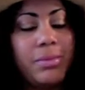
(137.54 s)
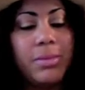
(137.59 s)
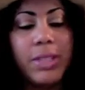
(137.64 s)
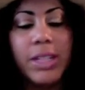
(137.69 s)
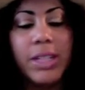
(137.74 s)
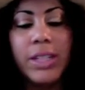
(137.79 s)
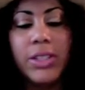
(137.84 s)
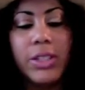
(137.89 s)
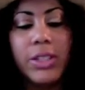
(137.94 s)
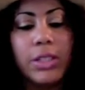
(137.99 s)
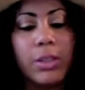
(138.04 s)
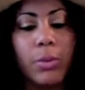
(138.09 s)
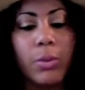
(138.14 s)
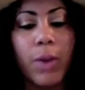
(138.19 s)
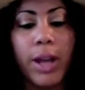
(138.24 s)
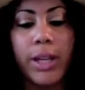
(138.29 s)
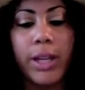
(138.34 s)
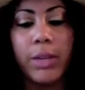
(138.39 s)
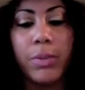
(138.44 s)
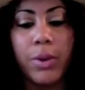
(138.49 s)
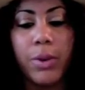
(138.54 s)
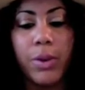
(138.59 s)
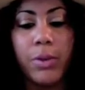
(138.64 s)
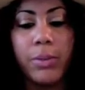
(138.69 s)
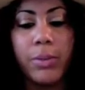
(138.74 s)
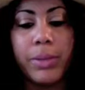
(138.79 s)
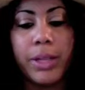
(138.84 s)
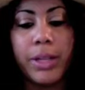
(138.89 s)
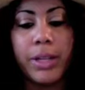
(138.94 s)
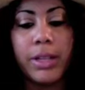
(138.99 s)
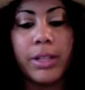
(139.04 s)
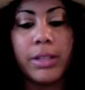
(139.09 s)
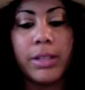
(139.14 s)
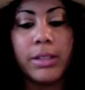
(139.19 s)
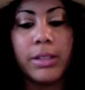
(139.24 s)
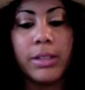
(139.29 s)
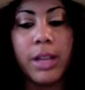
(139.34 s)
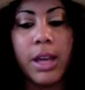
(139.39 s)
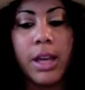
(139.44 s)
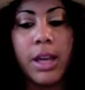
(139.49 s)
it's just a rocky road
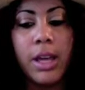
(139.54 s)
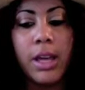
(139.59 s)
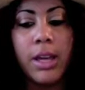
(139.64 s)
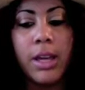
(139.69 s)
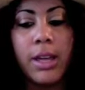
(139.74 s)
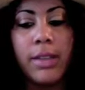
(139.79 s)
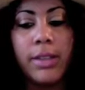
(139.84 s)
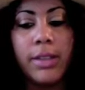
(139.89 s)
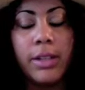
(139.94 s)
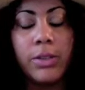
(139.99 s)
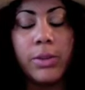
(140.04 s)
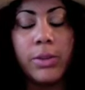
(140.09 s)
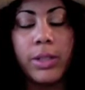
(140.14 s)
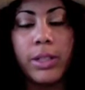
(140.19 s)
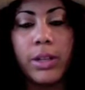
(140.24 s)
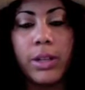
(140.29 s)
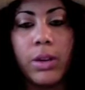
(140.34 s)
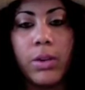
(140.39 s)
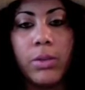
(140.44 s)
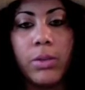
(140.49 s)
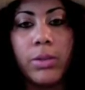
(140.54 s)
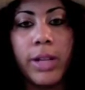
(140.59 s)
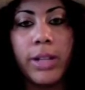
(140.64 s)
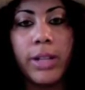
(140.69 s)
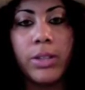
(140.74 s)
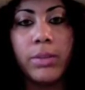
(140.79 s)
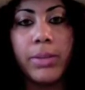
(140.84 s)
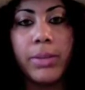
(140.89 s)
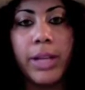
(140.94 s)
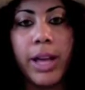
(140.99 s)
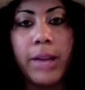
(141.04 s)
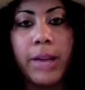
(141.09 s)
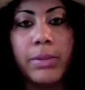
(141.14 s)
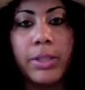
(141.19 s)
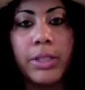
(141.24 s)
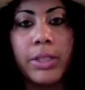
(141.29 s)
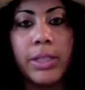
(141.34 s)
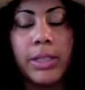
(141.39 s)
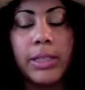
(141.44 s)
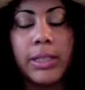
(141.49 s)
because there's really not too many
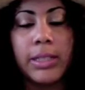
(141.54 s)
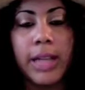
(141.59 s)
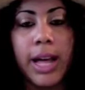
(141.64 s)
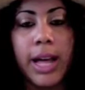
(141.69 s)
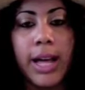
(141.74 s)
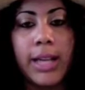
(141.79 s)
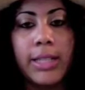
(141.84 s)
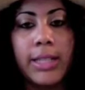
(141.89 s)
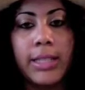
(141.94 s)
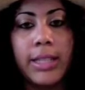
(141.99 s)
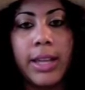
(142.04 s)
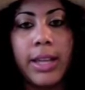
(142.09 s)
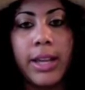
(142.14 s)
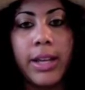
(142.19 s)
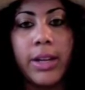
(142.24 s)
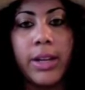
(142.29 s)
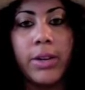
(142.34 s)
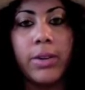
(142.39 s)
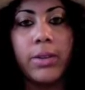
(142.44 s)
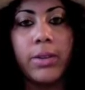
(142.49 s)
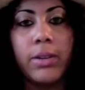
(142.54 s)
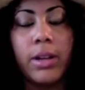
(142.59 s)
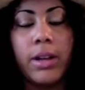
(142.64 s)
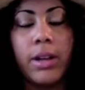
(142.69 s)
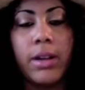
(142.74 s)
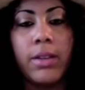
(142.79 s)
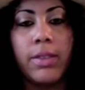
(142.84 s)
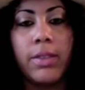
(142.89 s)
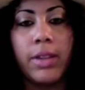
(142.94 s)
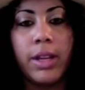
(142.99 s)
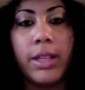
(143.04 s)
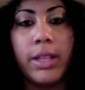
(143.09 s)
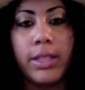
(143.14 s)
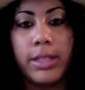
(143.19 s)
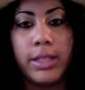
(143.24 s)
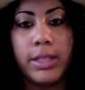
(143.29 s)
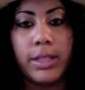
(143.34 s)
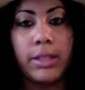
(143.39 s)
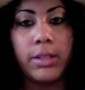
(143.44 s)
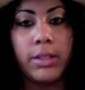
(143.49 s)
options to disguise the hair.
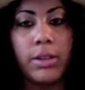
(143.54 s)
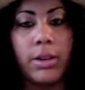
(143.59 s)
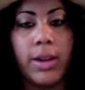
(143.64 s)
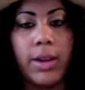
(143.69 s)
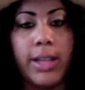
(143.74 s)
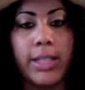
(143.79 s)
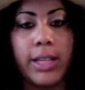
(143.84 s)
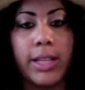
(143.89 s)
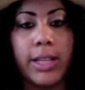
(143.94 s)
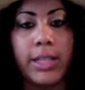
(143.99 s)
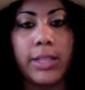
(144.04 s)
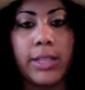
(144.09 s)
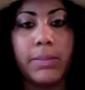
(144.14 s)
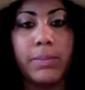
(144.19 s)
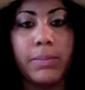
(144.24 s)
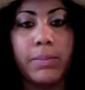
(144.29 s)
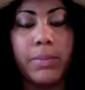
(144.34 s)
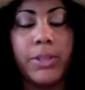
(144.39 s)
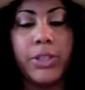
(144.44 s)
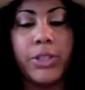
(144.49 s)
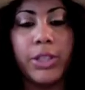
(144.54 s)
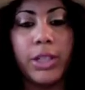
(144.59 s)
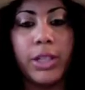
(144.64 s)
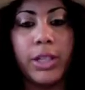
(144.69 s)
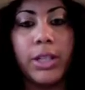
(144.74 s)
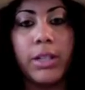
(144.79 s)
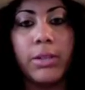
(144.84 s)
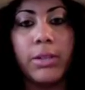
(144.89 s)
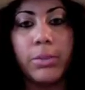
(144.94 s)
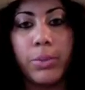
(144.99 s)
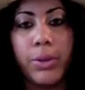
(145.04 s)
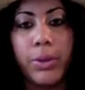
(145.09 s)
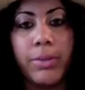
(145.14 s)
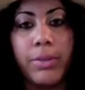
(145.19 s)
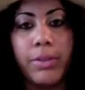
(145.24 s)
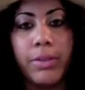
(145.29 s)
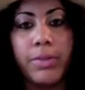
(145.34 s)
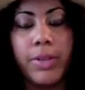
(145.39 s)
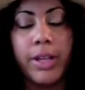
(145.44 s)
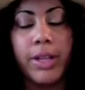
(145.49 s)
Thus, as I mentioned in a
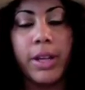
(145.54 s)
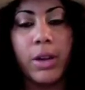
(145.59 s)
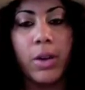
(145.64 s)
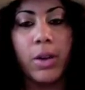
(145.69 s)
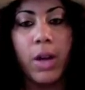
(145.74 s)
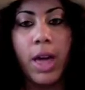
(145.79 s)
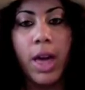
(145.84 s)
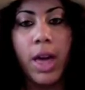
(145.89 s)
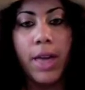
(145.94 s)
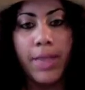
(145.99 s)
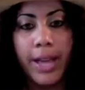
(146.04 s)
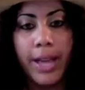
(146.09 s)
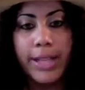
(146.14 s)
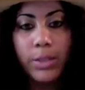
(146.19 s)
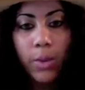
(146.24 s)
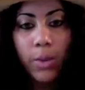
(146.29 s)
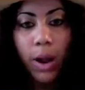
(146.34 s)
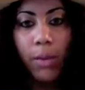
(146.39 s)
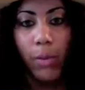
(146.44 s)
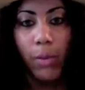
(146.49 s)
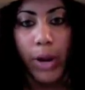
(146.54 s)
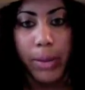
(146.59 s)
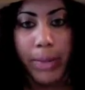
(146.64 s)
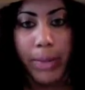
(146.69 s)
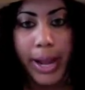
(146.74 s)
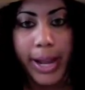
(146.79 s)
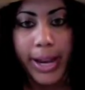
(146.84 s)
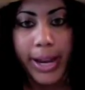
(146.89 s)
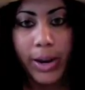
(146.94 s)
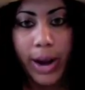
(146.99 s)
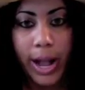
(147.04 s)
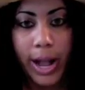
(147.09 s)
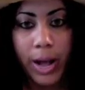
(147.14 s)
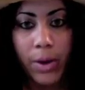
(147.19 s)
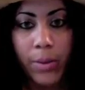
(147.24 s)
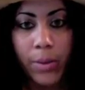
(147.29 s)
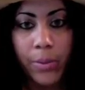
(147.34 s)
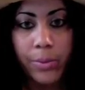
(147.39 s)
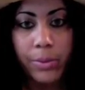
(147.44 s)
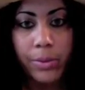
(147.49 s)
previous video, that's why I'm wearing my hair
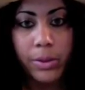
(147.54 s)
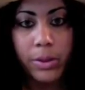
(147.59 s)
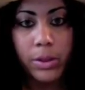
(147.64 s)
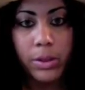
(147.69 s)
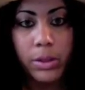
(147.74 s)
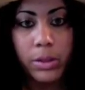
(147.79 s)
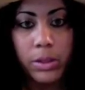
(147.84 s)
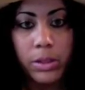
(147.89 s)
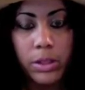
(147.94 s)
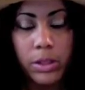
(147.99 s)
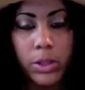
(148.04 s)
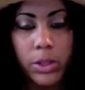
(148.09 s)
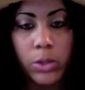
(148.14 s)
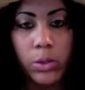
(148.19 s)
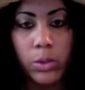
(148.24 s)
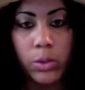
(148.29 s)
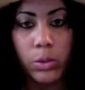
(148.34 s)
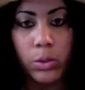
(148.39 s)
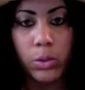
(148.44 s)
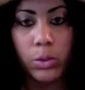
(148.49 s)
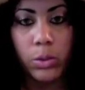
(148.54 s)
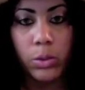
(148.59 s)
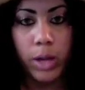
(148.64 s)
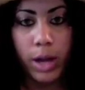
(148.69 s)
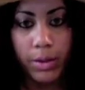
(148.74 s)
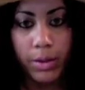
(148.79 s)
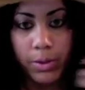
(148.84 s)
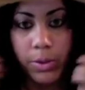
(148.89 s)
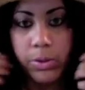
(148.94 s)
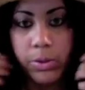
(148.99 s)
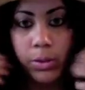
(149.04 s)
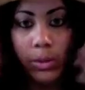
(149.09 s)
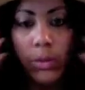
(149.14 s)
out, to cover